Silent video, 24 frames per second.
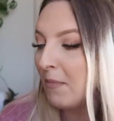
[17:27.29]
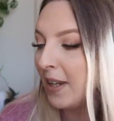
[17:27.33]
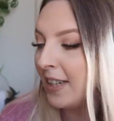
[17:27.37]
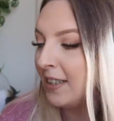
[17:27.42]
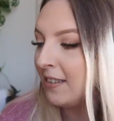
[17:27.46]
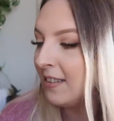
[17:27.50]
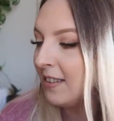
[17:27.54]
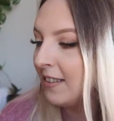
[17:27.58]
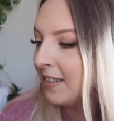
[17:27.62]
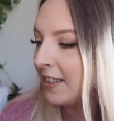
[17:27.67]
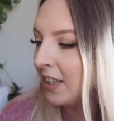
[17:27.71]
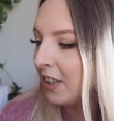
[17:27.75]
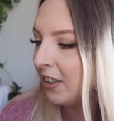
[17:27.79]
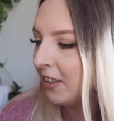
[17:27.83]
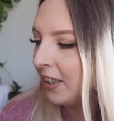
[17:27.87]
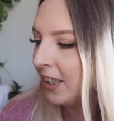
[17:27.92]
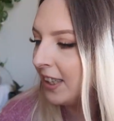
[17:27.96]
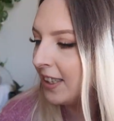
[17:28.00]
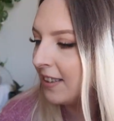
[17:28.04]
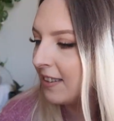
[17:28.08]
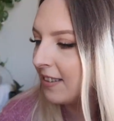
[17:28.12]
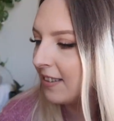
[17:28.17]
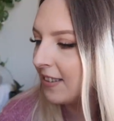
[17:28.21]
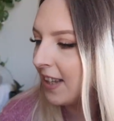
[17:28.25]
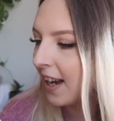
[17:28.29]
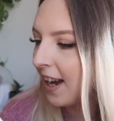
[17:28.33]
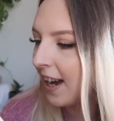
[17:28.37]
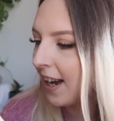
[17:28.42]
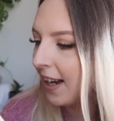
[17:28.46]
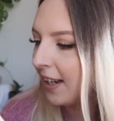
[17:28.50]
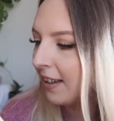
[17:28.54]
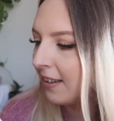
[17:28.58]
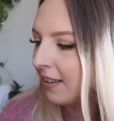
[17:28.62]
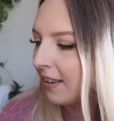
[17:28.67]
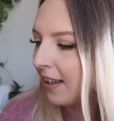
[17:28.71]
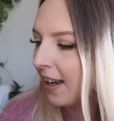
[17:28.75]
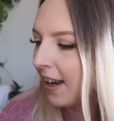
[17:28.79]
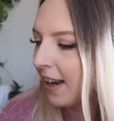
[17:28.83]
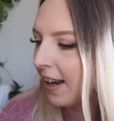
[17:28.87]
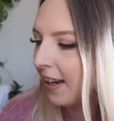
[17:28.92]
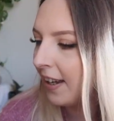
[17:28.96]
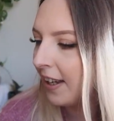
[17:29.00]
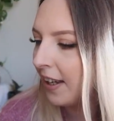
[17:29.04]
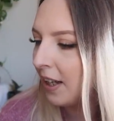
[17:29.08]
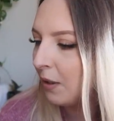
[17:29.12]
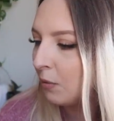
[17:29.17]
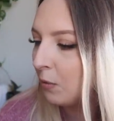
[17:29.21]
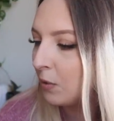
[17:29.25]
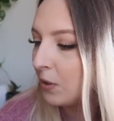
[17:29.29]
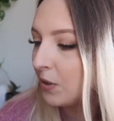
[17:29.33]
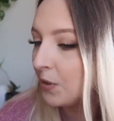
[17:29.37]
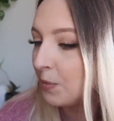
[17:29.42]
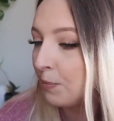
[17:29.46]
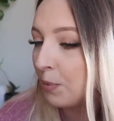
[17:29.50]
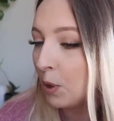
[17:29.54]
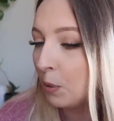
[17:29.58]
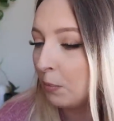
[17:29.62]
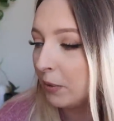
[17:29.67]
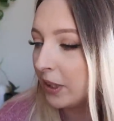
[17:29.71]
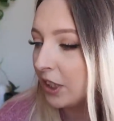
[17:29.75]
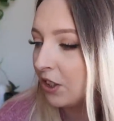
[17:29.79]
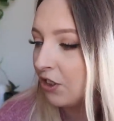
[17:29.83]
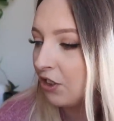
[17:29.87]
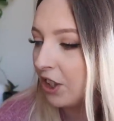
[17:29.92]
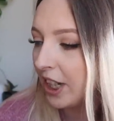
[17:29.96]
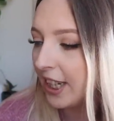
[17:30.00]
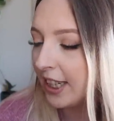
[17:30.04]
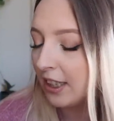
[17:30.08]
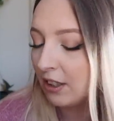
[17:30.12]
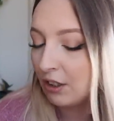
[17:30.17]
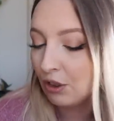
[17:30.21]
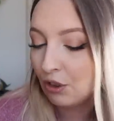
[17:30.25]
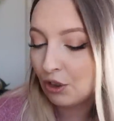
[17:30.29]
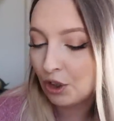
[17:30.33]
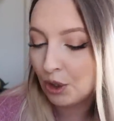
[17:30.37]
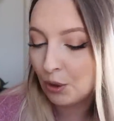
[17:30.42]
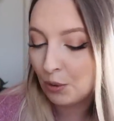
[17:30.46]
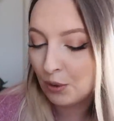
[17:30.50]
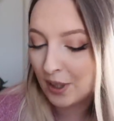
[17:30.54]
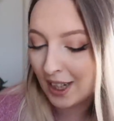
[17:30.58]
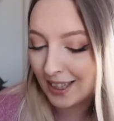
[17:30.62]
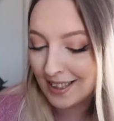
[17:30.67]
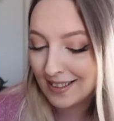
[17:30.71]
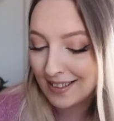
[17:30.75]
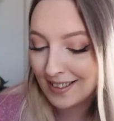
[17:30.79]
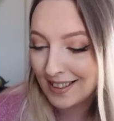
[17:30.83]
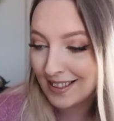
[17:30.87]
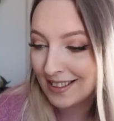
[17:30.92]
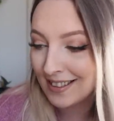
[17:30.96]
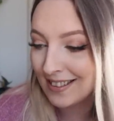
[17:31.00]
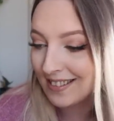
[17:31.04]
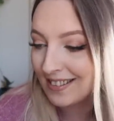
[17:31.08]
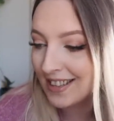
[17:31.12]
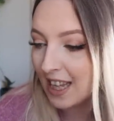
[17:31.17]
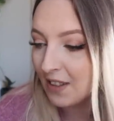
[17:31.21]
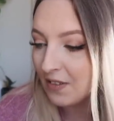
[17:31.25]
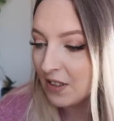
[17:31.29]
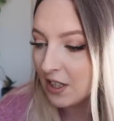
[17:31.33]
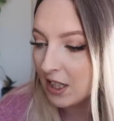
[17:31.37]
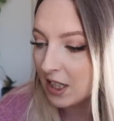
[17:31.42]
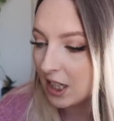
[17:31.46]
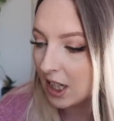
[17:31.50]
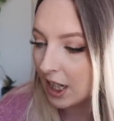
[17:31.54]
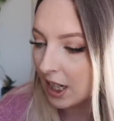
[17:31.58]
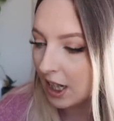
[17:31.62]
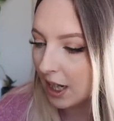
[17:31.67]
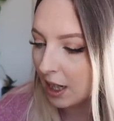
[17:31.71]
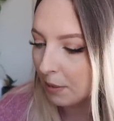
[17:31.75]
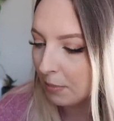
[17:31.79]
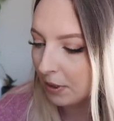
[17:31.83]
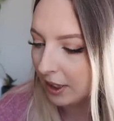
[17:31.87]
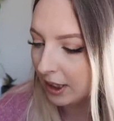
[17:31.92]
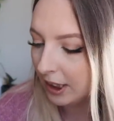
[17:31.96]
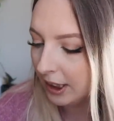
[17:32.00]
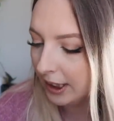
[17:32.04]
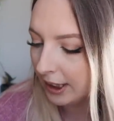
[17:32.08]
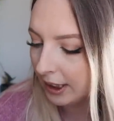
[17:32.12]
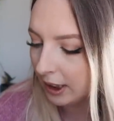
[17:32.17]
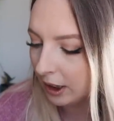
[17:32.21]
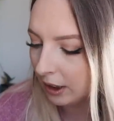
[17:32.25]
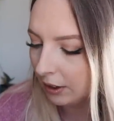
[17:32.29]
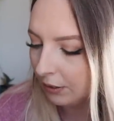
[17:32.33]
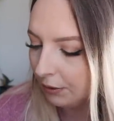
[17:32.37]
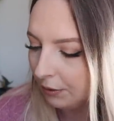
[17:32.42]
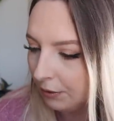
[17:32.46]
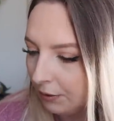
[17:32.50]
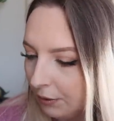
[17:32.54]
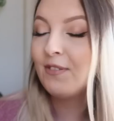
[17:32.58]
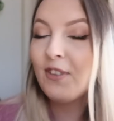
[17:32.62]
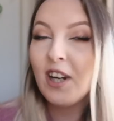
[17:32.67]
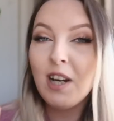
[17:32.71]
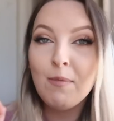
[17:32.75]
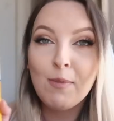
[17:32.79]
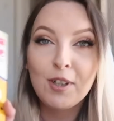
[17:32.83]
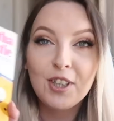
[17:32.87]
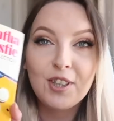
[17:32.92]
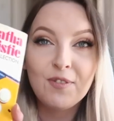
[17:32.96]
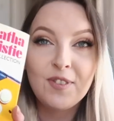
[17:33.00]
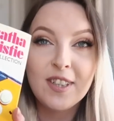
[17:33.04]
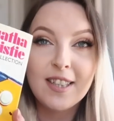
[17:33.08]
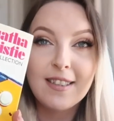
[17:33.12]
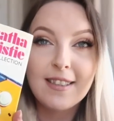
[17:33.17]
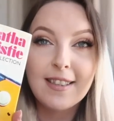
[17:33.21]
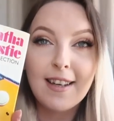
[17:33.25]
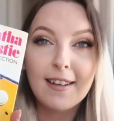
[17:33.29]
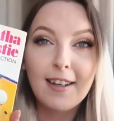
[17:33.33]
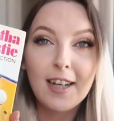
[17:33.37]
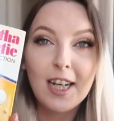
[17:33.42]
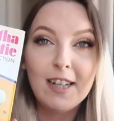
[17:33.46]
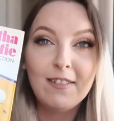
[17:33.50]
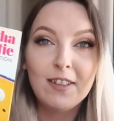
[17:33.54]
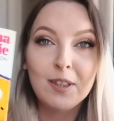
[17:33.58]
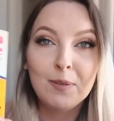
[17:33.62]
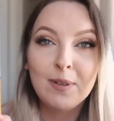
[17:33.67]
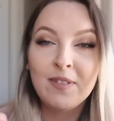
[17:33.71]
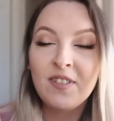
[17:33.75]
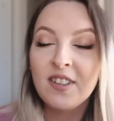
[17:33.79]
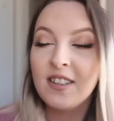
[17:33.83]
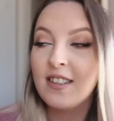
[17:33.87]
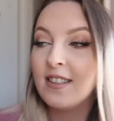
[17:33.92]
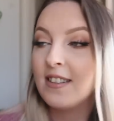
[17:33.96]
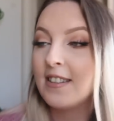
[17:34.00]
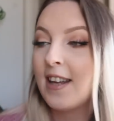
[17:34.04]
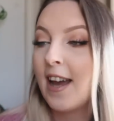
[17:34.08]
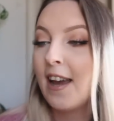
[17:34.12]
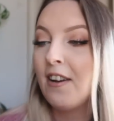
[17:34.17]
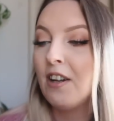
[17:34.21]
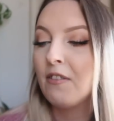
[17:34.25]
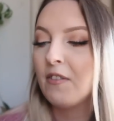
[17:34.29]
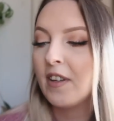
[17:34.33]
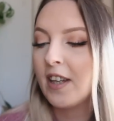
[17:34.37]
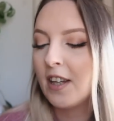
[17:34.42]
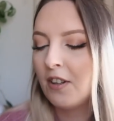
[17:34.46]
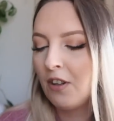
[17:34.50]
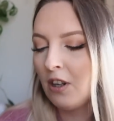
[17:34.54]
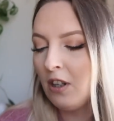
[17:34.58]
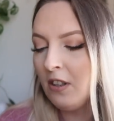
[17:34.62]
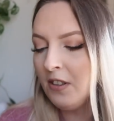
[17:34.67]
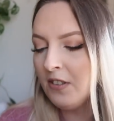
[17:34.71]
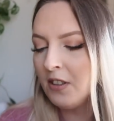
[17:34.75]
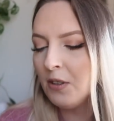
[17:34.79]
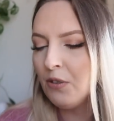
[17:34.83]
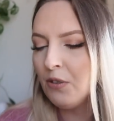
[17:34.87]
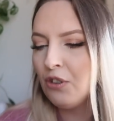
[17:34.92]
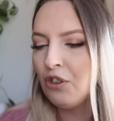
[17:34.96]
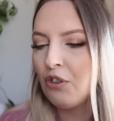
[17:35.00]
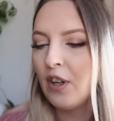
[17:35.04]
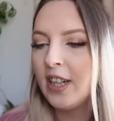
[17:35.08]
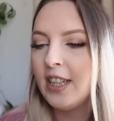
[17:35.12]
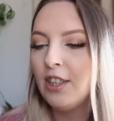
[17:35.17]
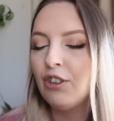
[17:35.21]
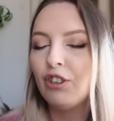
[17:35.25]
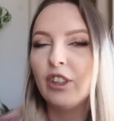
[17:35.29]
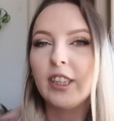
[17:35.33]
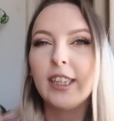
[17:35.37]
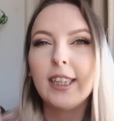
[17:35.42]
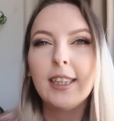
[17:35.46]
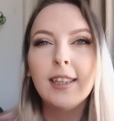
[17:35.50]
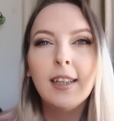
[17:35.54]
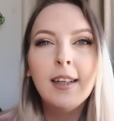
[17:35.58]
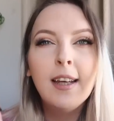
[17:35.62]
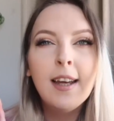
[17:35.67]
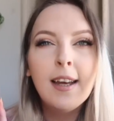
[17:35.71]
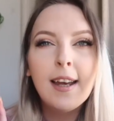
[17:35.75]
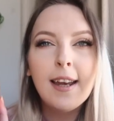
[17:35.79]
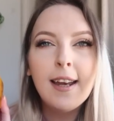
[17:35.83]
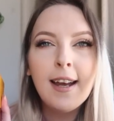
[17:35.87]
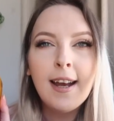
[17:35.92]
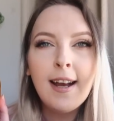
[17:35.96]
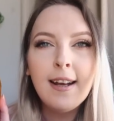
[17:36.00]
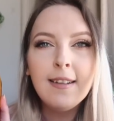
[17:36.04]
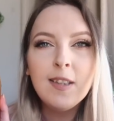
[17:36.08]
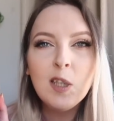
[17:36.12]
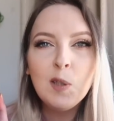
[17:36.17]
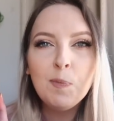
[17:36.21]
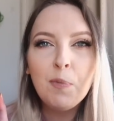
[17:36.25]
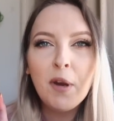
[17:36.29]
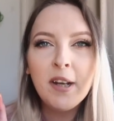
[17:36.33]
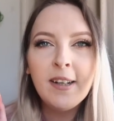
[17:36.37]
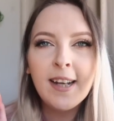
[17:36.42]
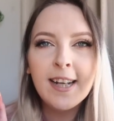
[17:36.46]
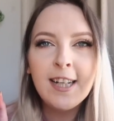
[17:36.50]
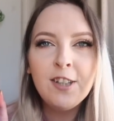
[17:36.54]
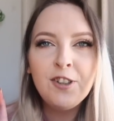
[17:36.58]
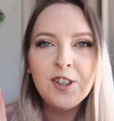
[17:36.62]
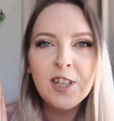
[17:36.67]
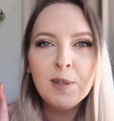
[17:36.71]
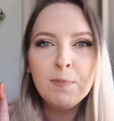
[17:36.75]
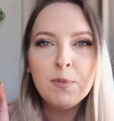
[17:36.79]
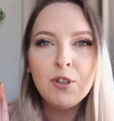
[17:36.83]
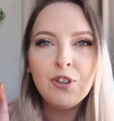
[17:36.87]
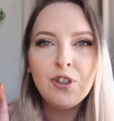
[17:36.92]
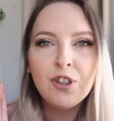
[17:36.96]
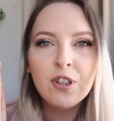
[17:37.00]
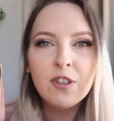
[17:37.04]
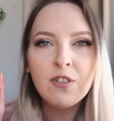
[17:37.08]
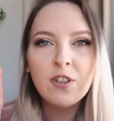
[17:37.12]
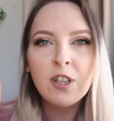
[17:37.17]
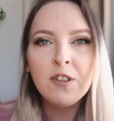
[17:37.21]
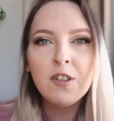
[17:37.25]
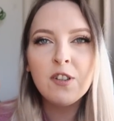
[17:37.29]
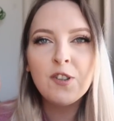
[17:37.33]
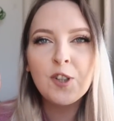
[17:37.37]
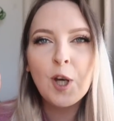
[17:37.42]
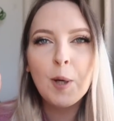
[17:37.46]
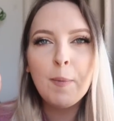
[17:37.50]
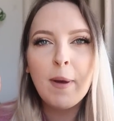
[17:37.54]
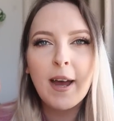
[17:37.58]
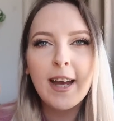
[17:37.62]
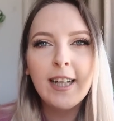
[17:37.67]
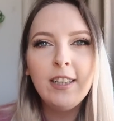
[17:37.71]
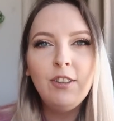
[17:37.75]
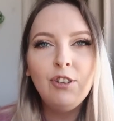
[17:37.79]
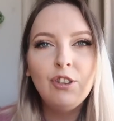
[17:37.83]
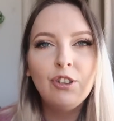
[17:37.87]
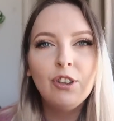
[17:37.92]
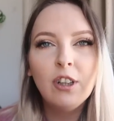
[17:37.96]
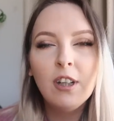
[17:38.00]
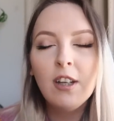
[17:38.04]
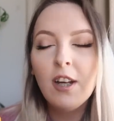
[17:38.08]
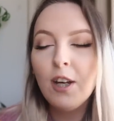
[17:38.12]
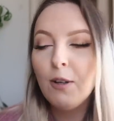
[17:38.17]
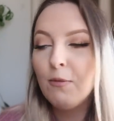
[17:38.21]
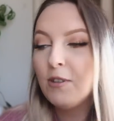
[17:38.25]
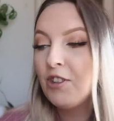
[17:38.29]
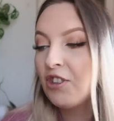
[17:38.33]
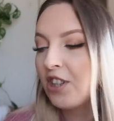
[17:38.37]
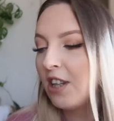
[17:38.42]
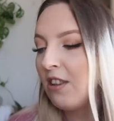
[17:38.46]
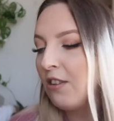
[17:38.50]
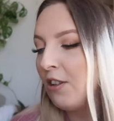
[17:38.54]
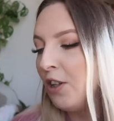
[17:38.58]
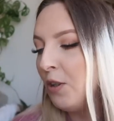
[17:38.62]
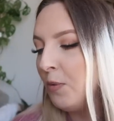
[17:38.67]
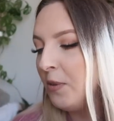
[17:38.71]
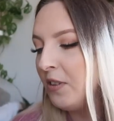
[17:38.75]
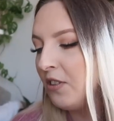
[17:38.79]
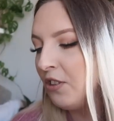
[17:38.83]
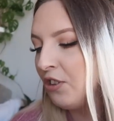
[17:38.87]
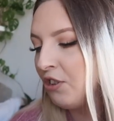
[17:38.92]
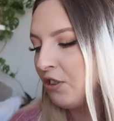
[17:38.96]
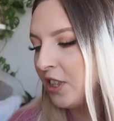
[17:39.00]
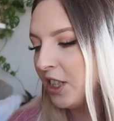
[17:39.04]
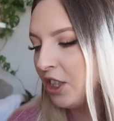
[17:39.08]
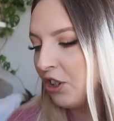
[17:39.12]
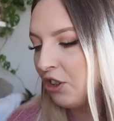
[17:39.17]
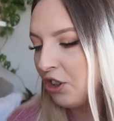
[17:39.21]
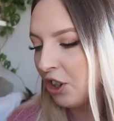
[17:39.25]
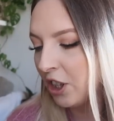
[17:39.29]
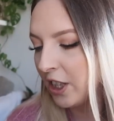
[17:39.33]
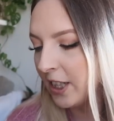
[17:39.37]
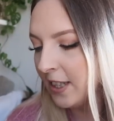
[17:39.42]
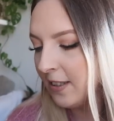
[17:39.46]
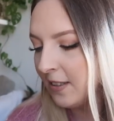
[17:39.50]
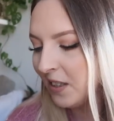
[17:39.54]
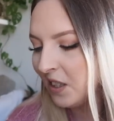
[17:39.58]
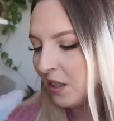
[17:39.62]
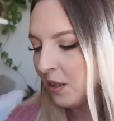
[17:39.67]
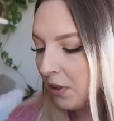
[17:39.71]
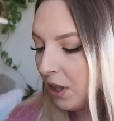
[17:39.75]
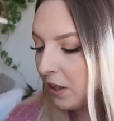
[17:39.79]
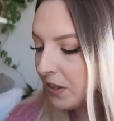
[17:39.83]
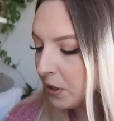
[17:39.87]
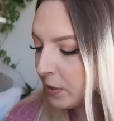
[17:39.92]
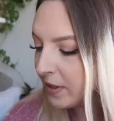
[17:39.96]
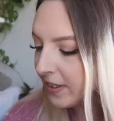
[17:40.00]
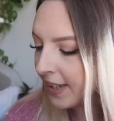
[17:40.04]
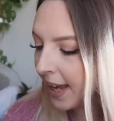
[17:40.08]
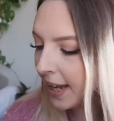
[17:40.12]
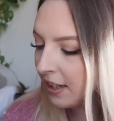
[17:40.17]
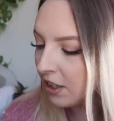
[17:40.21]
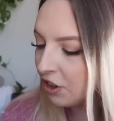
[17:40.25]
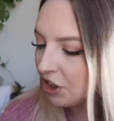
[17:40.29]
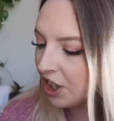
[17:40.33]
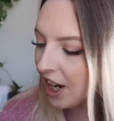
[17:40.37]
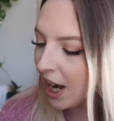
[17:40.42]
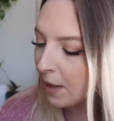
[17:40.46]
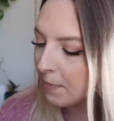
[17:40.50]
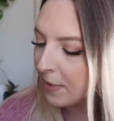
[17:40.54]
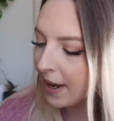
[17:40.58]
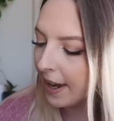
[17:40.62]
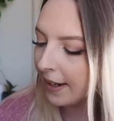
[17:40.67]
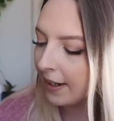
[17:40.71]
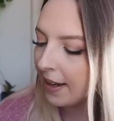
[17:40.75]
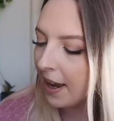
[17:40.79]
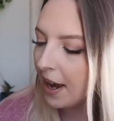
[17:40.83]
It does say on the inside that it was published in June 1970, I believe. It very much fits that era with the design of it. And also strangely, it has sprayed edges, but just on the top edge, which I thought was a strange choice, but also it's kind of charming.